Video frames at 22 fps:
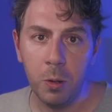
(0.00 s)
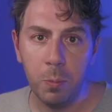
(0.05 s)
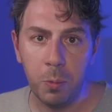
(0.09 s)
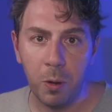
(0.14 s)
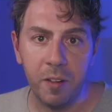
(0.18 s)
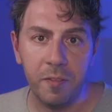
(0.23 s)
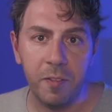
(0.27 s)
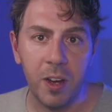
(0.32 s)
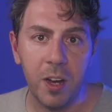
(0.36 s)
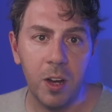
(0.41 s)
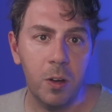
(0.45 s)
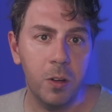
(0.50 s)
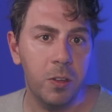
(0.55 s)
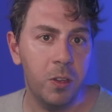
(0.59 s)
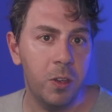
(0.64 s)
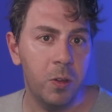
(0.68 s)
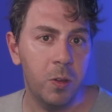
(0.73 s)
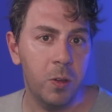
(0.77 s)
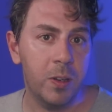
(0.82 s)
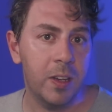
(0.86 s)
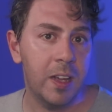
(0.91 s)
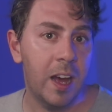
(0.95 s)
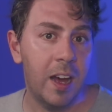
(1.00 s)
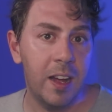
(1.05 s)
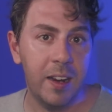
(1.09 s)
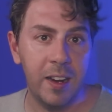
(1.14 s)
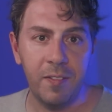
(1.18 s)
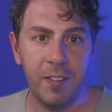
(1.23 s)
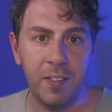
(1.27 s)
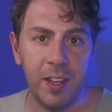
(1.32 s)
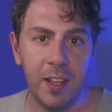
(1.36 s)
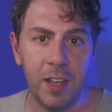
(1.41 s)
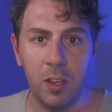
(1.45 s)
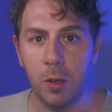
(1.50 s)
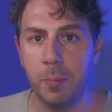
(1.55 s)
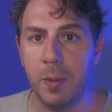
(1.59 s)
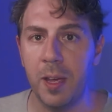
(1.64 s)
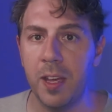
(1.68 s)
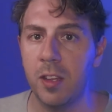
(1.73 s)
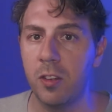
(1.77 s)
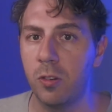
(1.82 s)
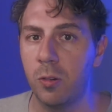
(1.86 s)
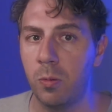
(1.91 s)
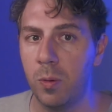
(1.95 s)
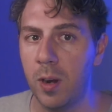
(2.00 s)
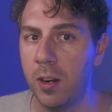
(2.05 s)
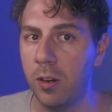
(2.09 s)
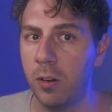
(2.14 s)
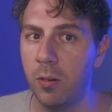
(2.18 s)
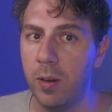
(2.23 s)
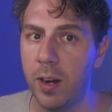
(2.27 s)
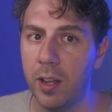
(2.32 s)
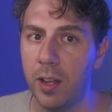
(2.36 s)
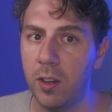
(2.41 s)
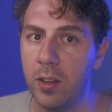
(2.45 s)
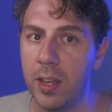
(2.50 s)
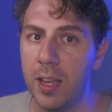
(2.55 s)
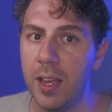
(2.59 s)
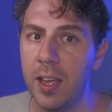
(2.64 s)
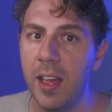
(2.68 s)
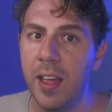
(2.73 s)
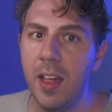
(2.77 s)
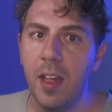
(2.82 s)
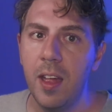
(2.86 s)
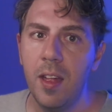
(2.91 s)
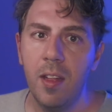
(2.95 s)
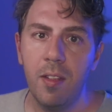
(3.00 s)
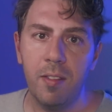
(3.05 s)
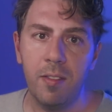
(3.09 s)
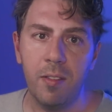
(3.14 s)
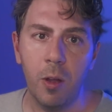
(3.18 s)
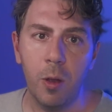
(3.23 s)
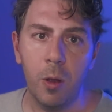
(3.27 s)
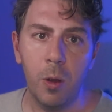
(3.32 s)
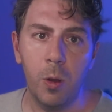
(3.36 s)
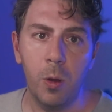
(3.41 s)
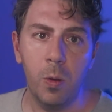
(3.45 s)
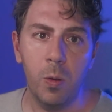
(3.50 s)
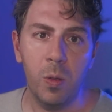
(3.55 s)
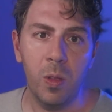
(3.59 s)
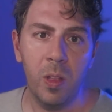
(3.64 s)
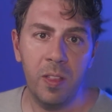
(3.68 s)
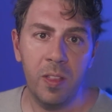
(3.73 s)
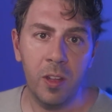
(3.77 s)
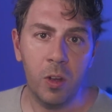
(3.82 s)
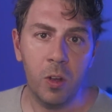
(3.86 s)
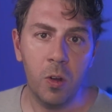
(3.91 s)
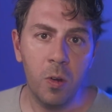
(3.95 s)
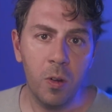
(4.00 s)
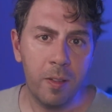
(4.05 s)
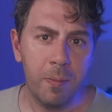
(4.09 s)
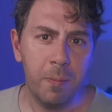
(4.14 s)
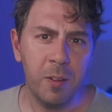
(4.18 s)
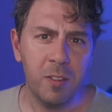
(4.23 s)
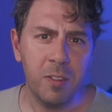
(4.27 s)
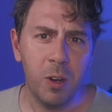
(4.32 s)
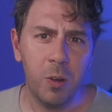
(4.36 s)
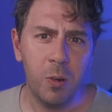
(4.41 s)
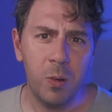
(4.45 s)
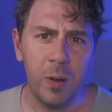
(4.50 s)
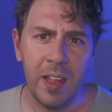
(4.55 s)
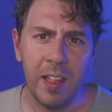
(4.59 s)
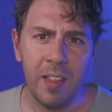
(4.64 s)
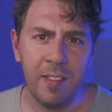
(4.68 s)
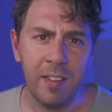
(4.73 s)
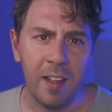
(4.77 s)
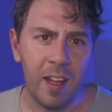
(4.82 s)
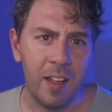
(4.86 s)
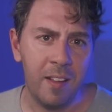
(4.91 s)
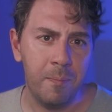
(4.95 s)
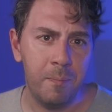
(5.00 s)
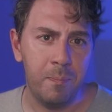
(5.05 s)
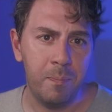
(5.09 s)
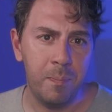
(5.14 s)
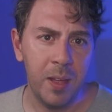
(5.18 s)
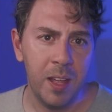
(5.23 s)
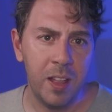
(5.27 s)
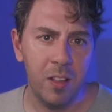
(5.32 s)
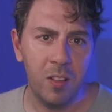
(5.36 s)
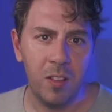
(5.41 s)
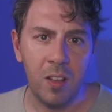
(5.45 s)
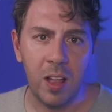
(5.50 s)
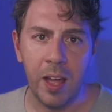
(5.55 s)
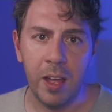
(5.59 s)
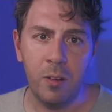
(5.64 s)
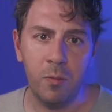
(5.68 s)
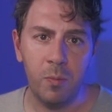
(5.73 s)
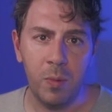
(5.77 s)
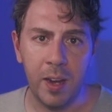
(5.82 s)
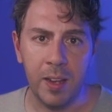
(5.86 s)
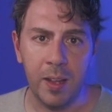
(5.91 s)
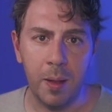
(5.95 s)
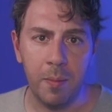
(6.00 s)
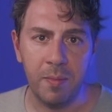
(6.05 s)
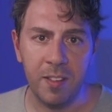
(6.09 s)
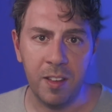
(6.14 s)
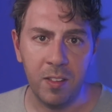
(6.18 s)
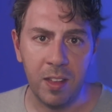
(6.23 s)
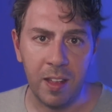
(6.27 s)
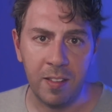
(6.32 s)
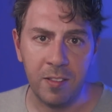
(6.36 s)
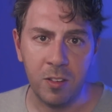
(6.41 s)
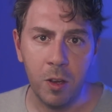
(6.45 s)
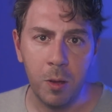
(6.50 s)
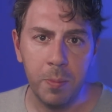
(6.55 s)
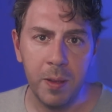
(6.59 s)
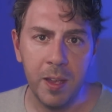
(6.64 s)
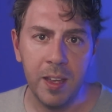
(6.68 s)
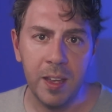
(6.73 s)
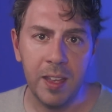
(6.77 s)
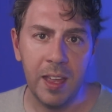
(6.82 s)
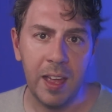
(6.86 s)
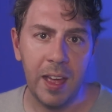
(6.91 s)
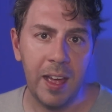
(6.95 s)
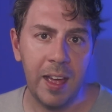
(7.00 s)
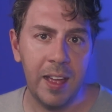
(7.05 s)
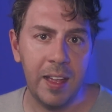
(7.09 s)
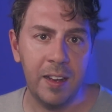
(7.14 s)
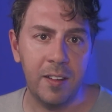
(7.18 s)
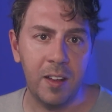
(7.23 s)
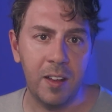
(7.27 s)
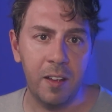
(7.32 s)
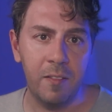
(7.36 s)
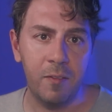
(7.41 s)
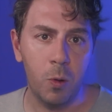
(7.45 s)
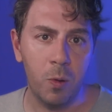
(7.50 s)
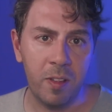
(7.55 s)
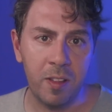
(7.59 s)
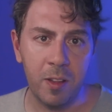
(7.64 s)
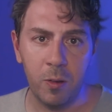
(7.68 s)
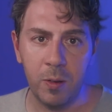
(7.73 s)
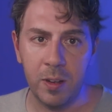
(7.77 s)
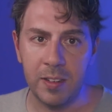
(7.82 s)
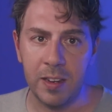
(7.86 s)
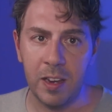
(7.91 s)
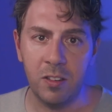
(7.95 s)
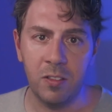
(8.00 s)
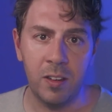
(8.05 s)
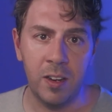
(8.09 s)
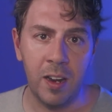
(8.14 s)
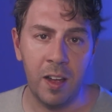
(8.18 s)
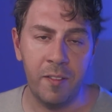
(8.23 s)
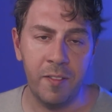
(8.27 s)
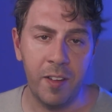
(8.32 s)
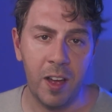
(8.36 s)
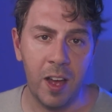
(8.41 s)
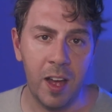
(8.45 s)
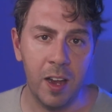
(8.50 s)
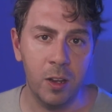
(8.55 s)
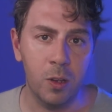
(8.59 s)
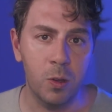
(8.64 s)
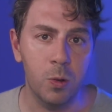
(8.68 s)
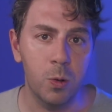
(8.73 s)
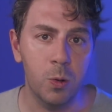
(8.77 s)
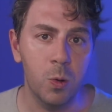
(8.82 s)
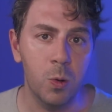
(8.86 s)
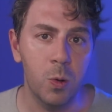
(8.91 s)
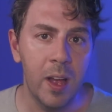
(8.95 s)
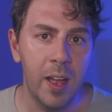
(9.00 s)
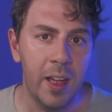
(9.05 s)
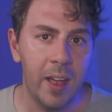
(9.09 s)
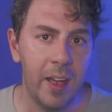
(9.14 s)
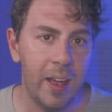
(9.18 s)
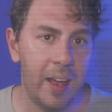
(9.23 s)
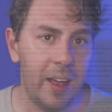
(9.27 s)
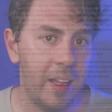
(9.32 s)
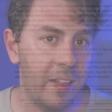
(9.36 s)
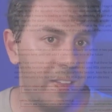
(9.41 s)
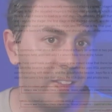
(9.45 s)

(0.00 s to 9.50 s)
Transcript: profile, you can't even get your beacon to run correctly. So the course material is a bit light when it comes to this topic, and I've also attached another article, uh,